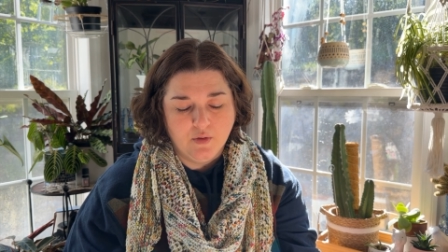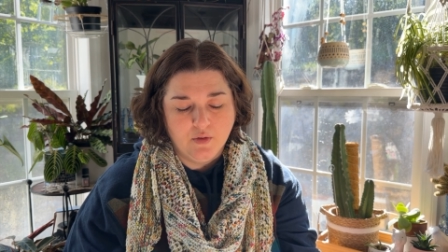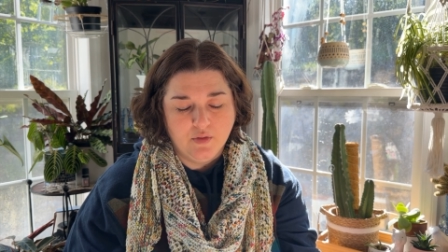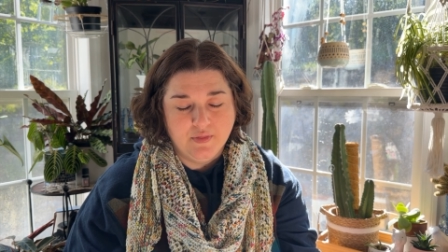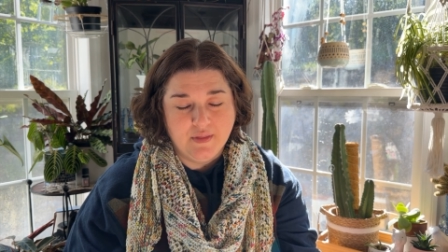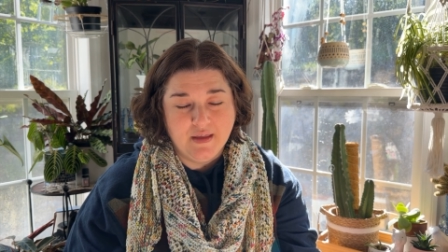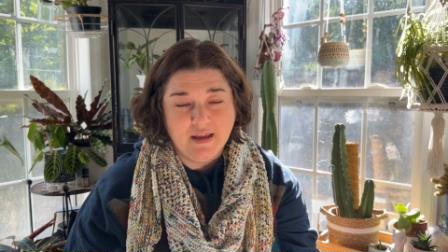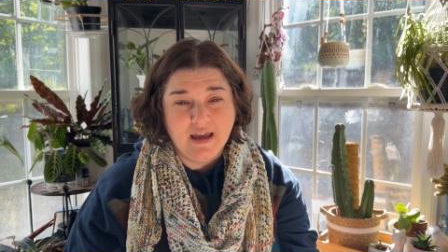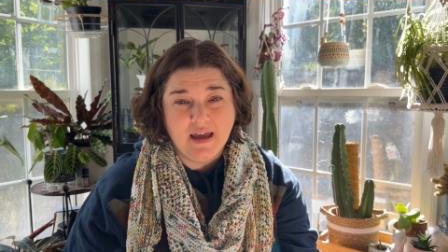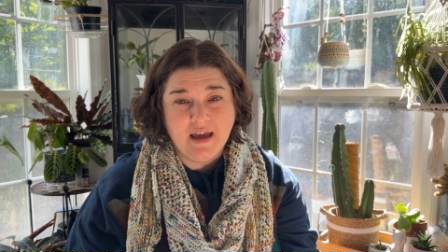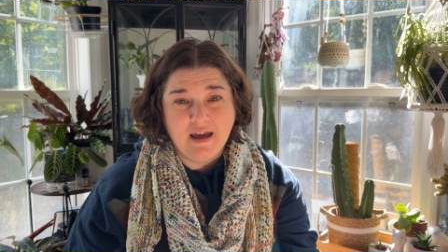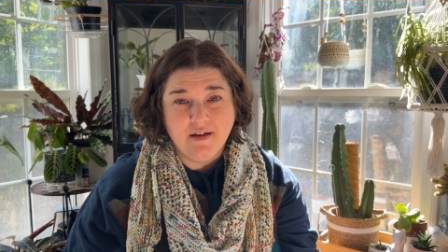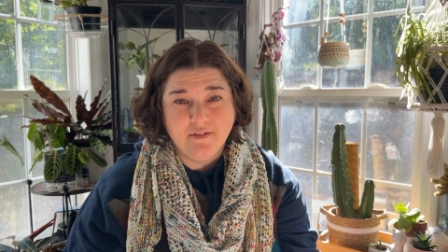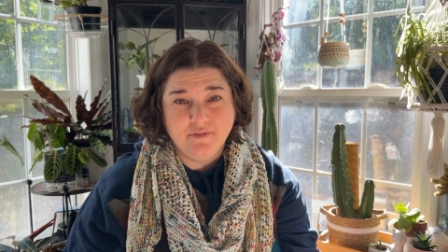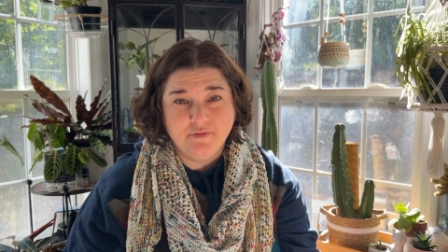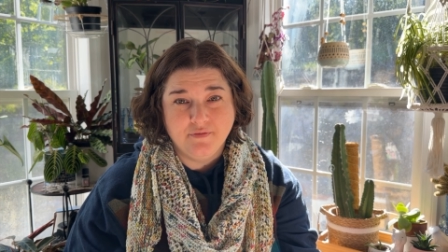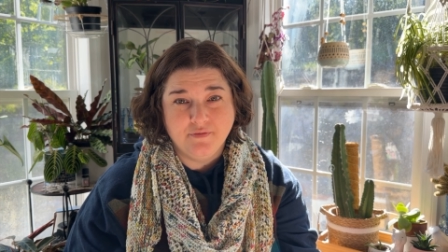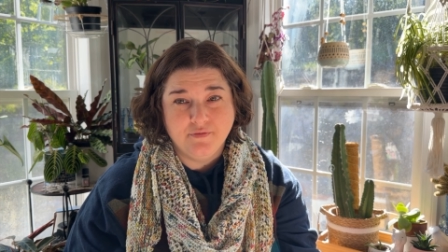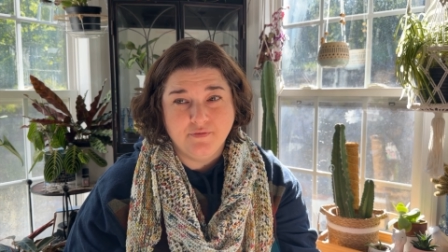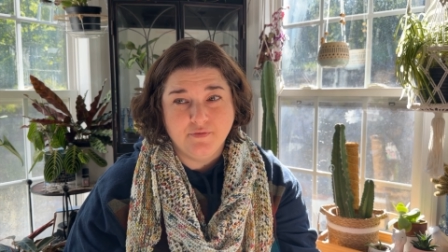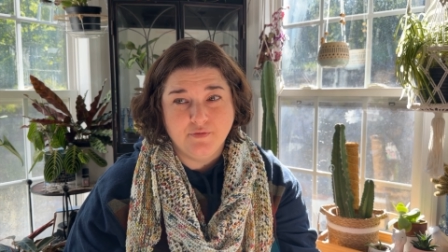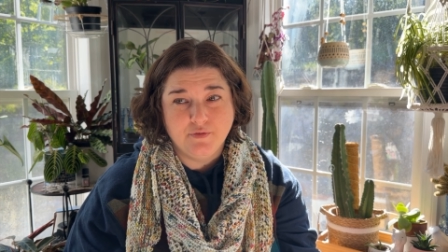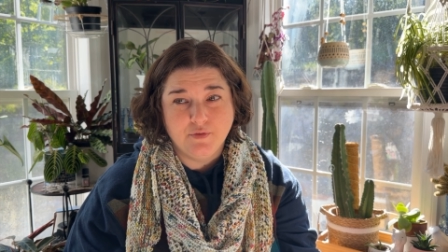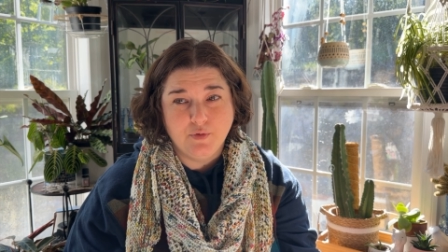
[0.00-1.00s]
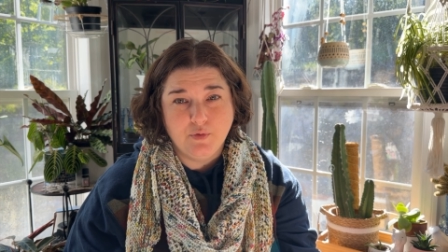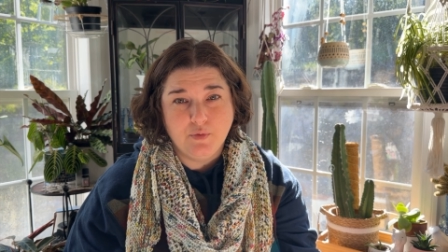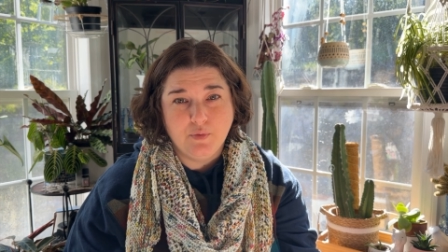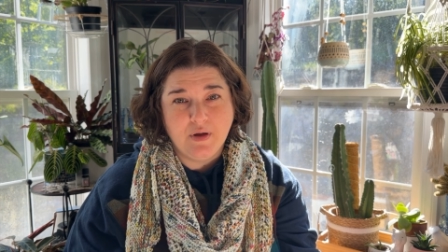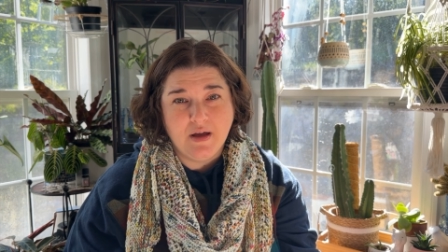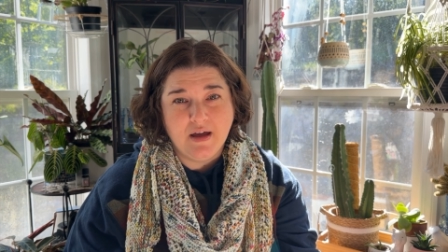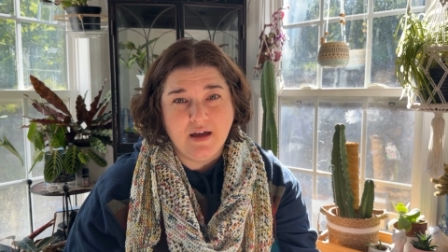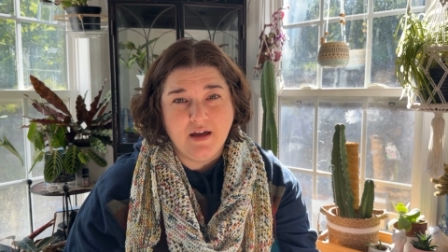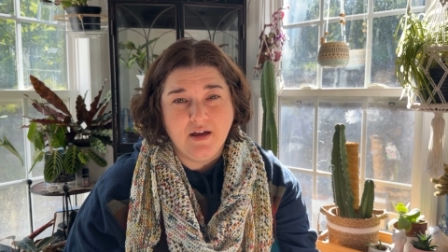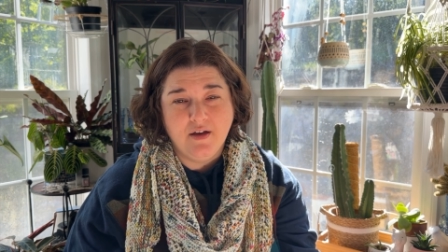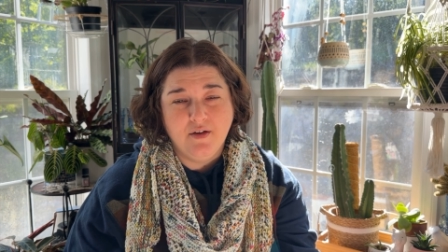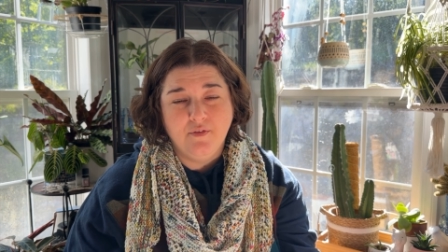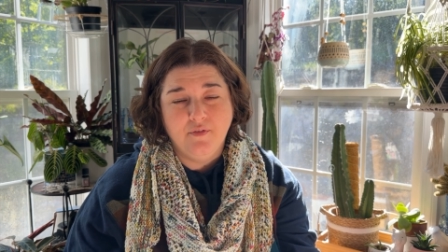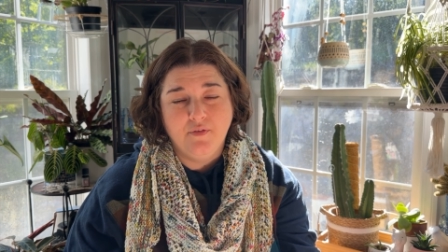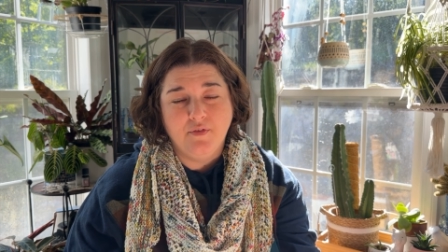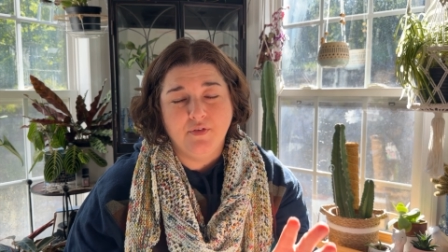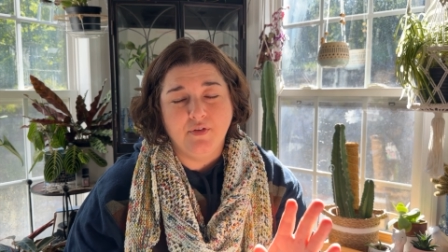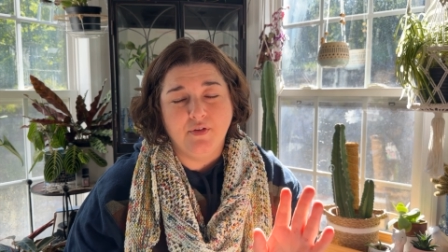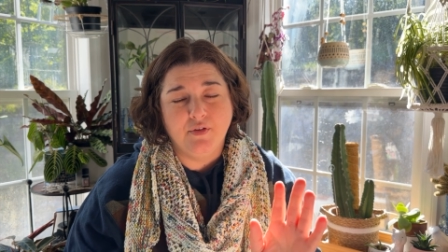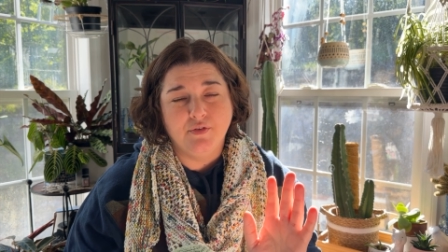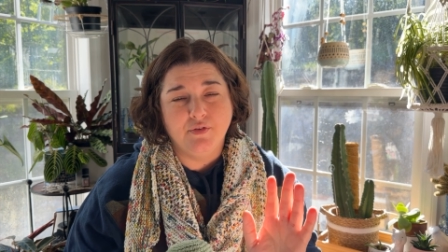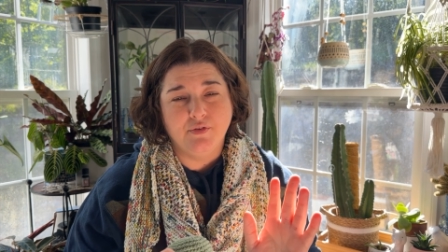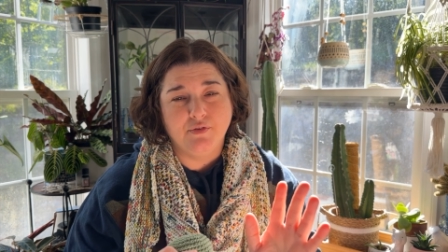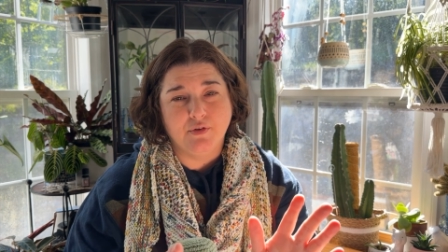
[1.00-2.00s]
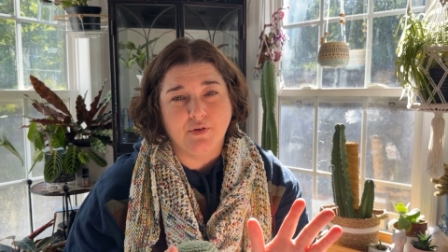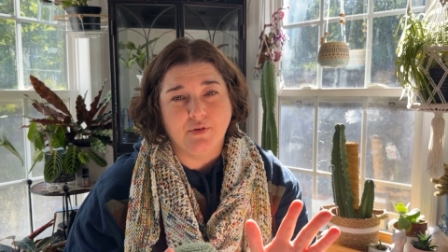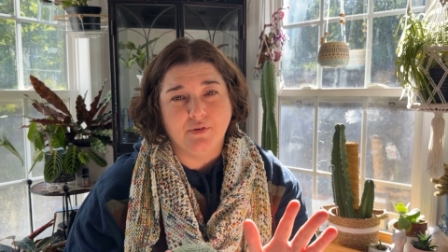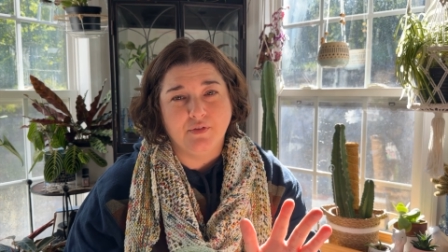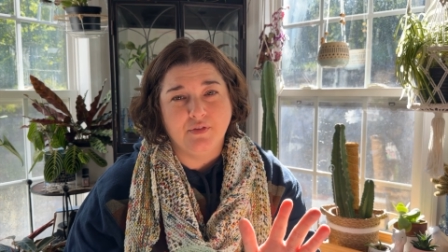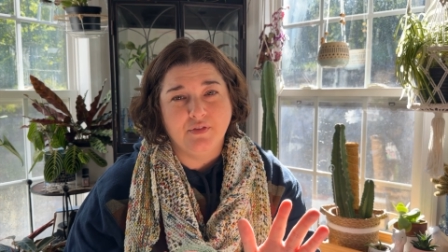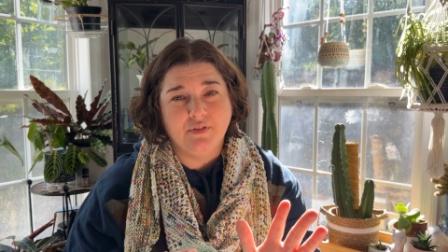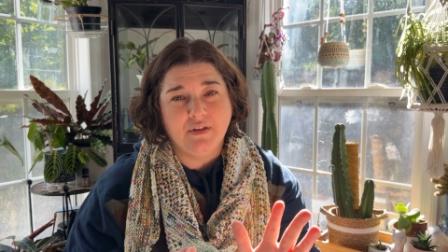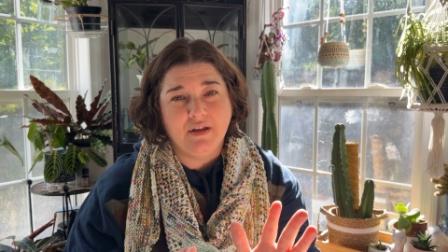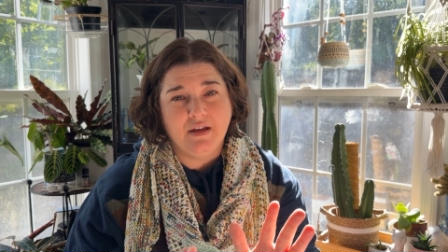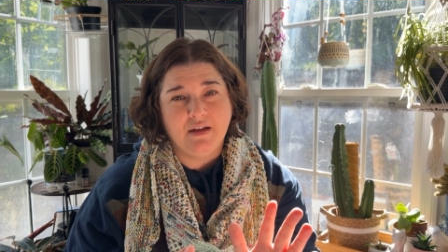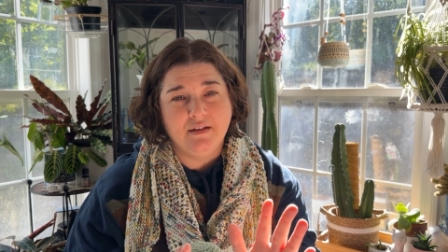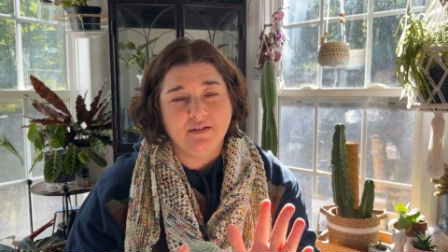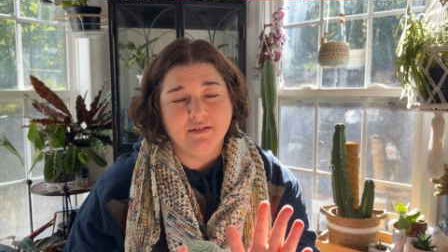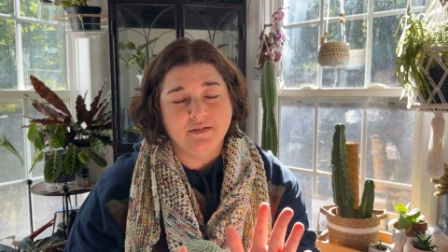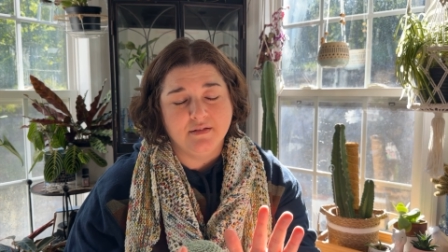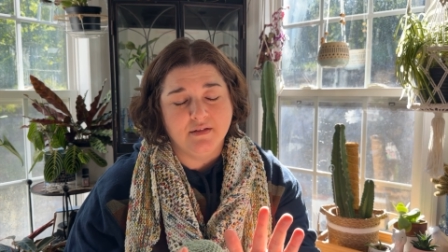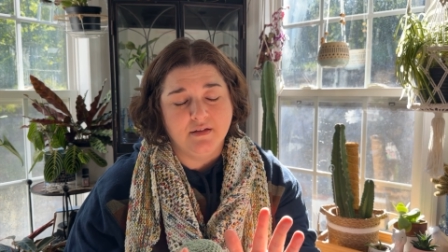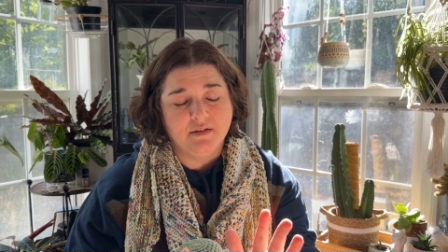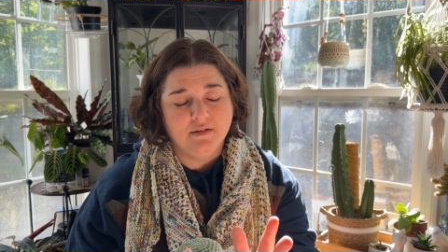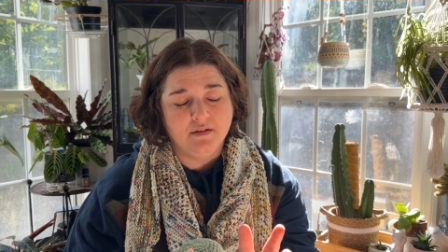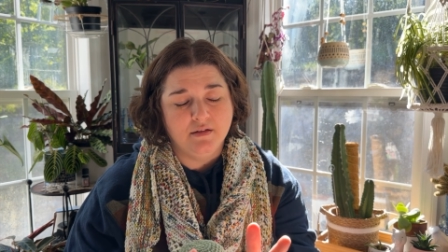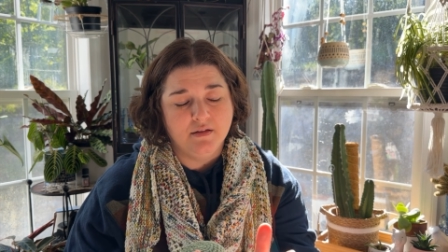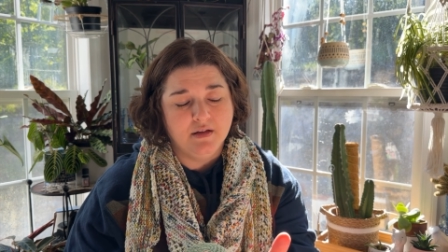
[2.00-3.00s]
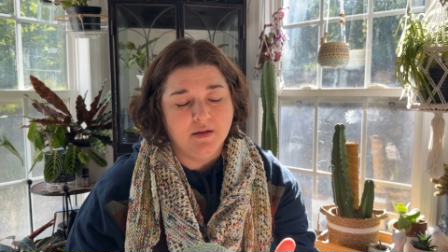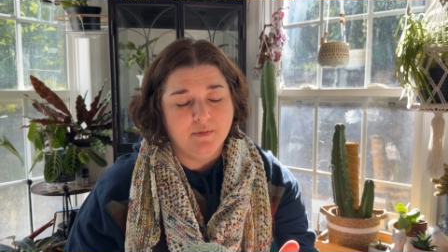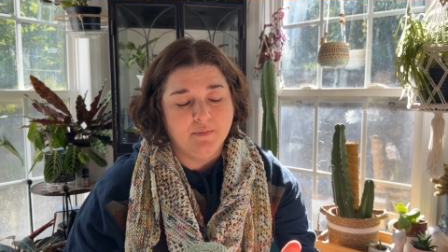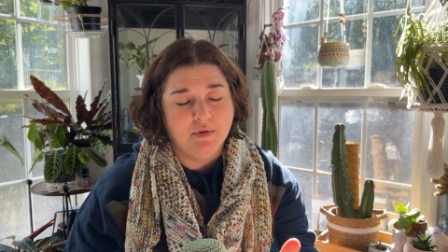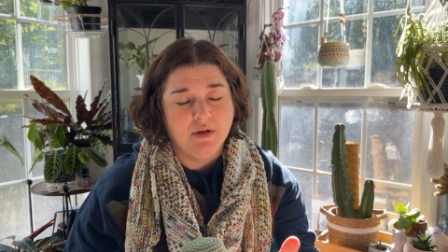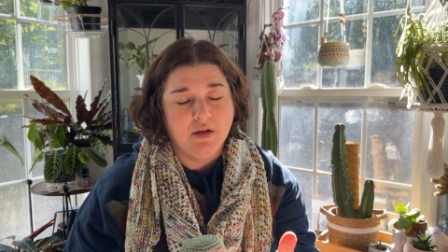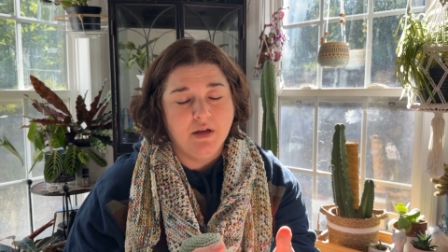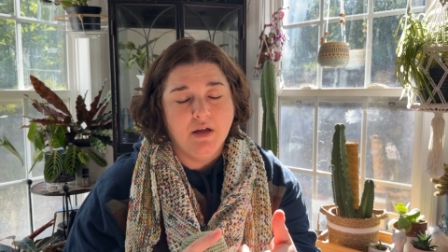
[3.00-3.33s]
They have to have certain things done to them.